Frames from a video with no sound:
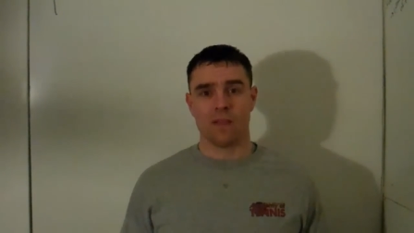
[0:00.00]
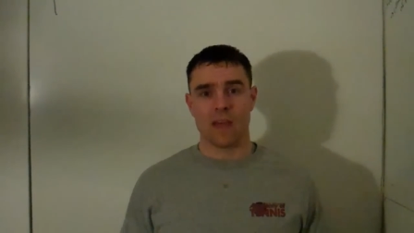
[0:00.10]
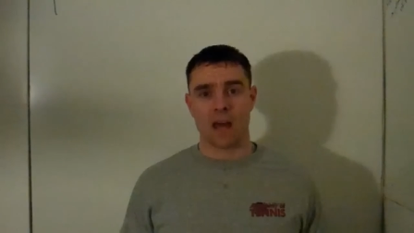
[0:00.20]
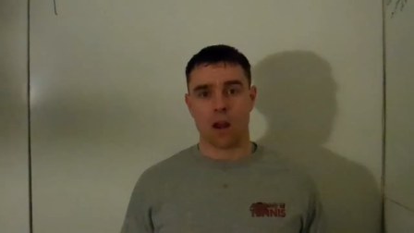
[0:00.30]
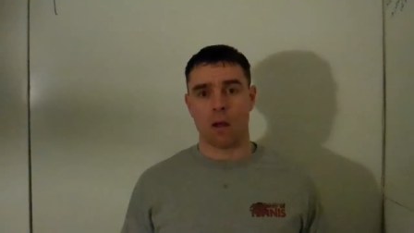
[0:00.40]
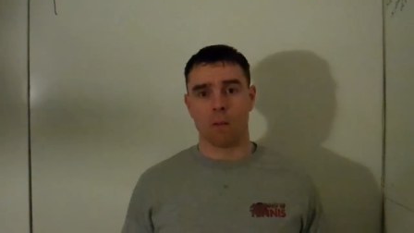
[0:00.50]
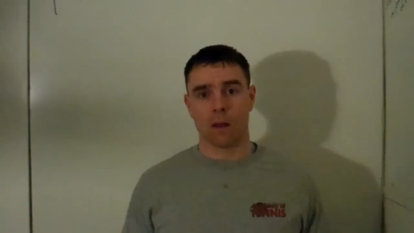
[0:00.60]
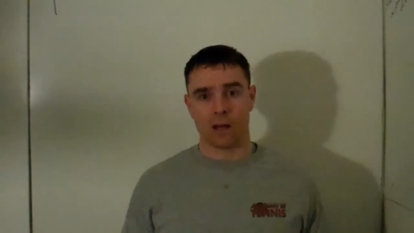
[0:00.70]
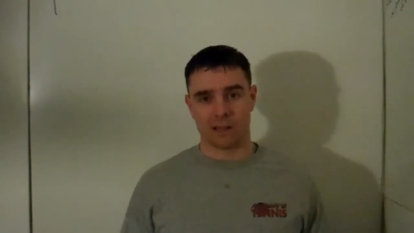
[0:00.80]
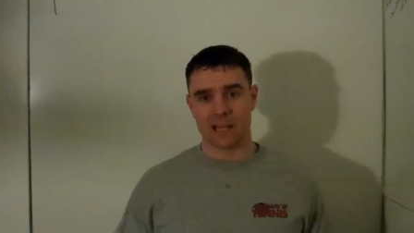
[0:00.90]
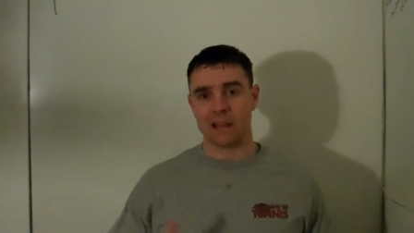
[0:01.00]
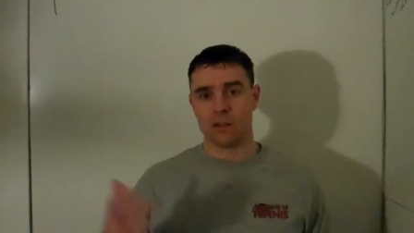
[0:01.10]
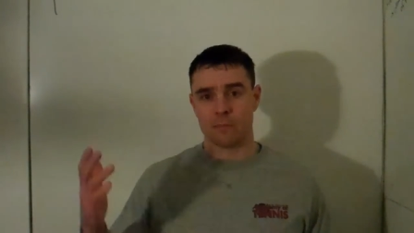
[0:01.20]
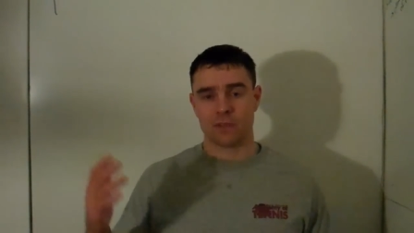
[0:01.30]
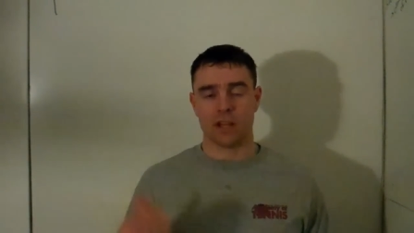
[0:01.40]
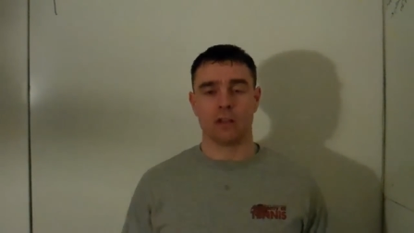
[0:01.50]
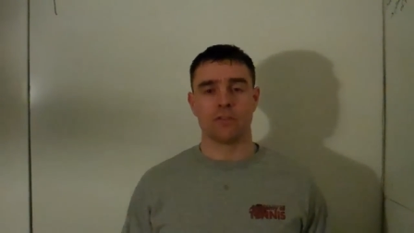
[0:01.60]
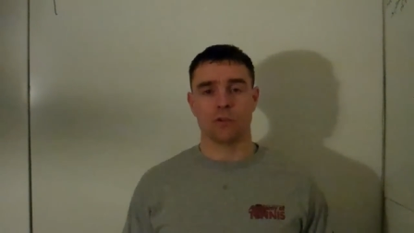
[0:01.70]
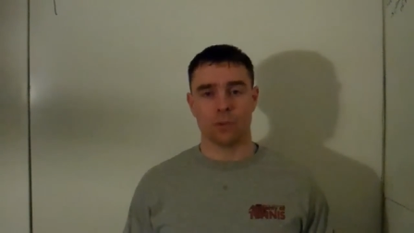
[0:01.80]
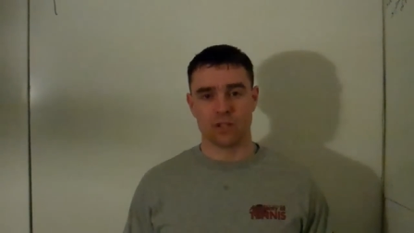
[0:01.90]
that uh, lend
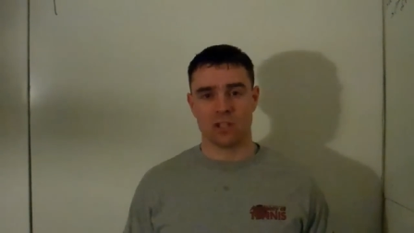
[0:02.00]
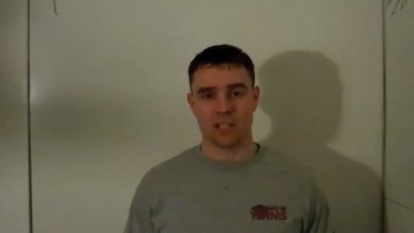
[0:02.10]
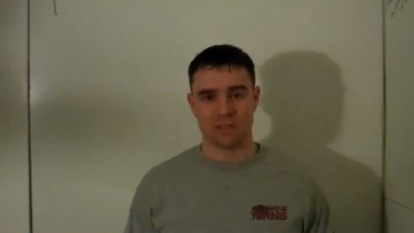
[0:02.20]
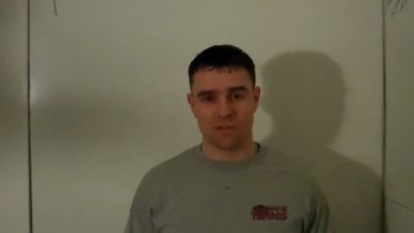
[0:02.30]
themselves to each of these